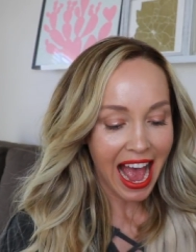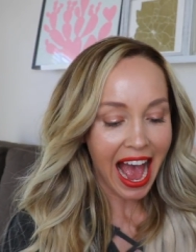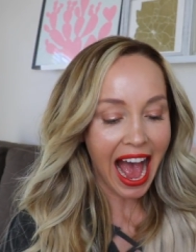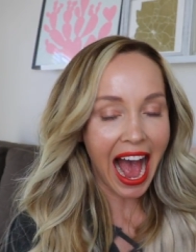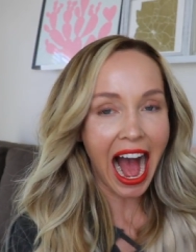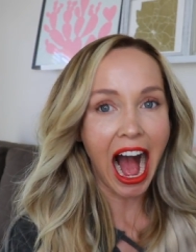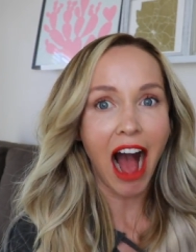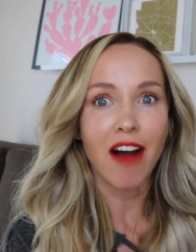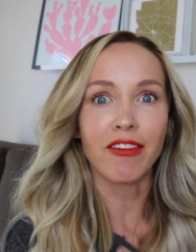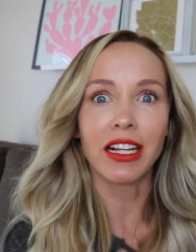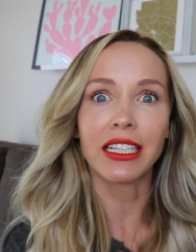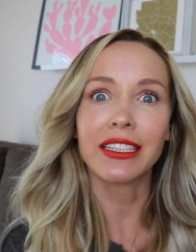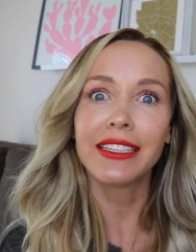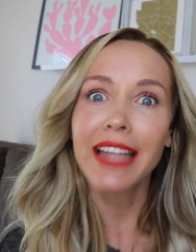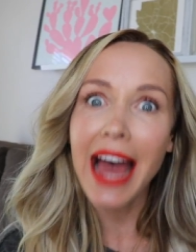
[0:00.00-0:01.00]

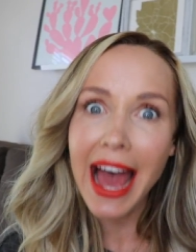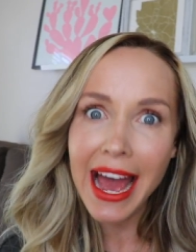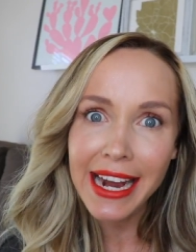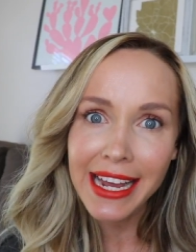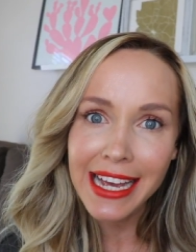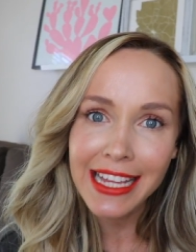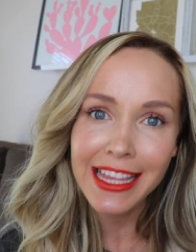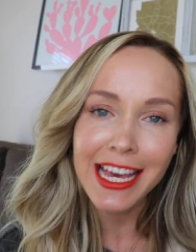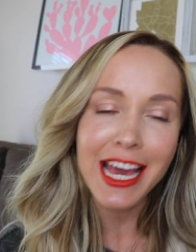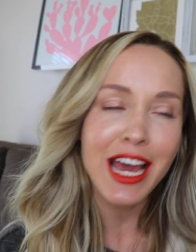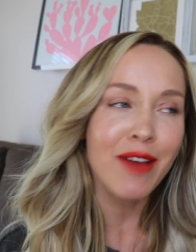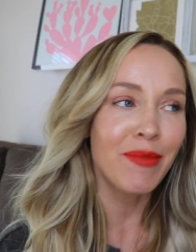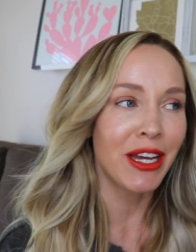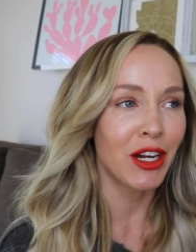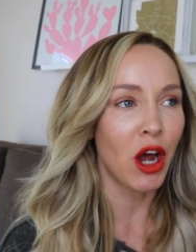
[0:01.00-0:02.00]
have lead in
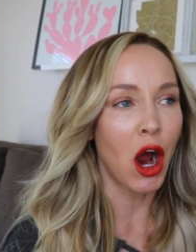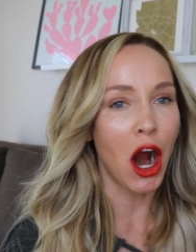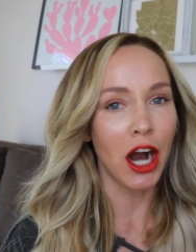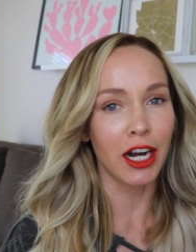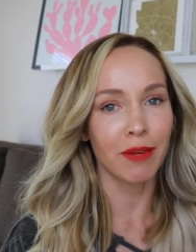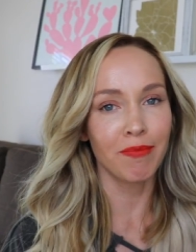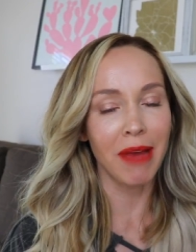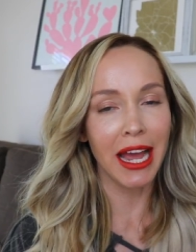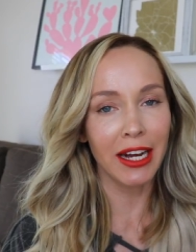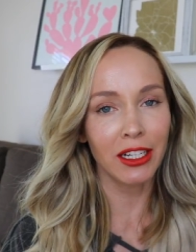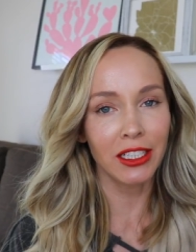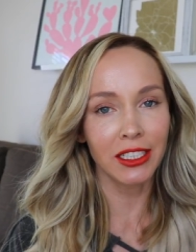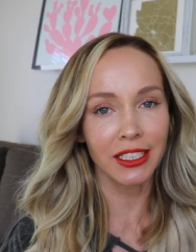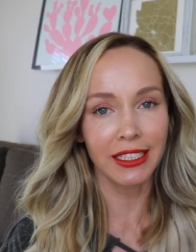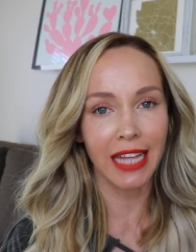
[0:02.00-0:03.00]
them and hard
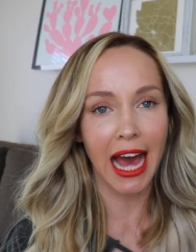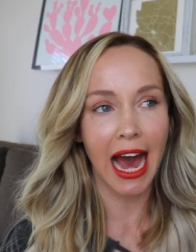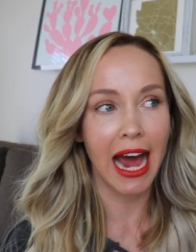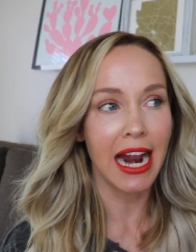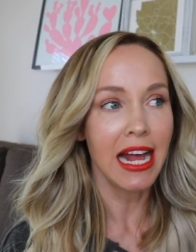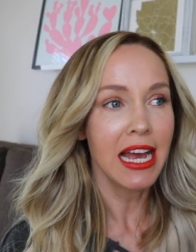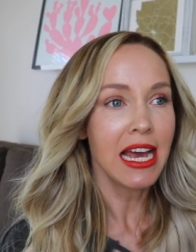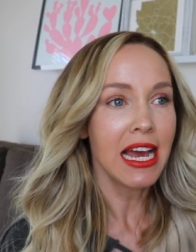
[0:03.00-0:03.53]
metals that